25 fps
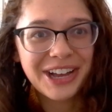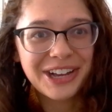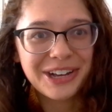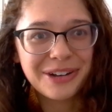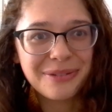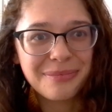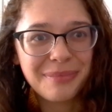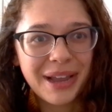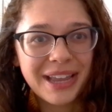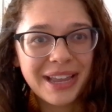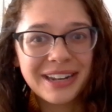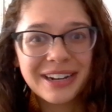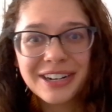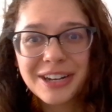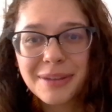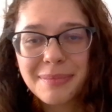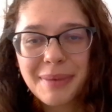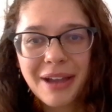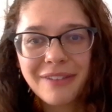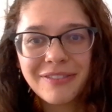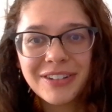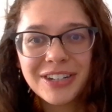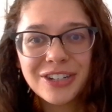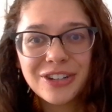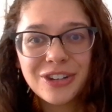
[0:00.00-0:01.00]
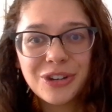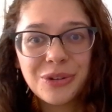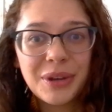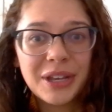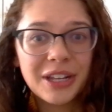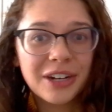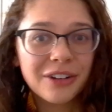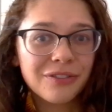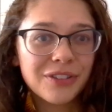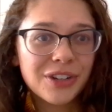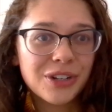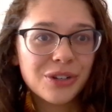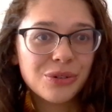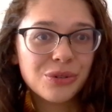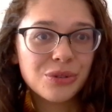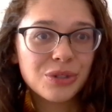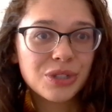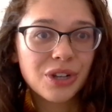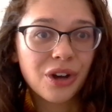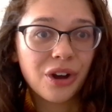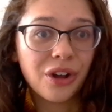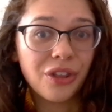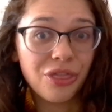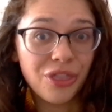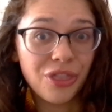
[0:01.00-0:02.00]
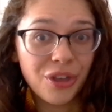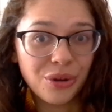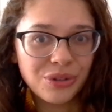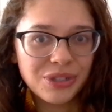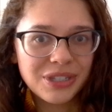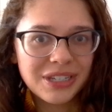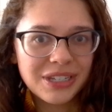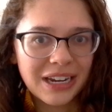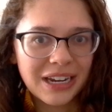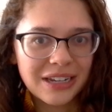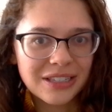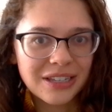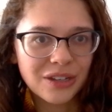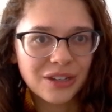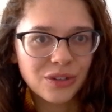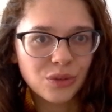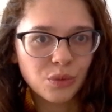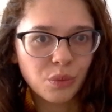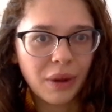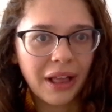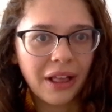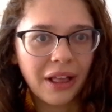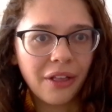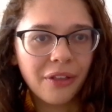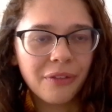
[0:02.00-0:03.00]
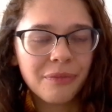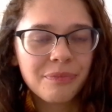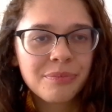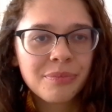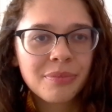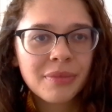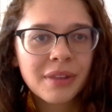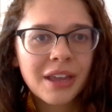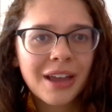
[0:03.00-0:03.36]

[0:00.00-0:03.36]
I ended up having to do interviews on those days as well,